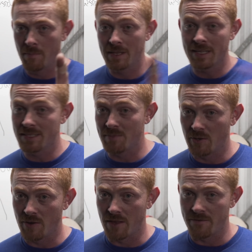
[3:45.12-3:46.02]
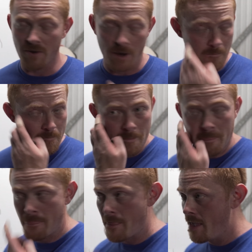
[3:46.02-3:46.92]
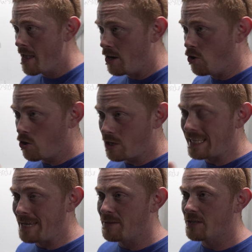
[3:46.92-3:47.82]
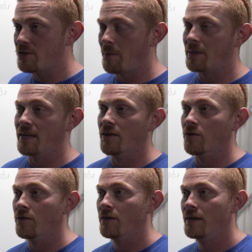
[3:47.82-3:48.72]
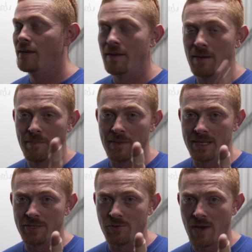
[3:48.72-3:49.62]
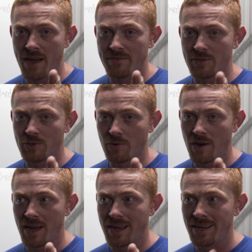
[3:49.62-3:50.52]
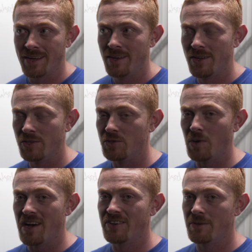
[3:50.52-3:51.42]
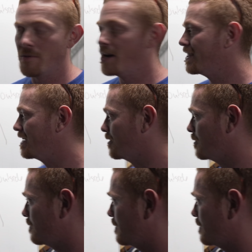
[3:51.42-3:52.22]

But that doesn't mean you're out of the fight. Not claiming the top of the hill means you have to try to undermine the hill.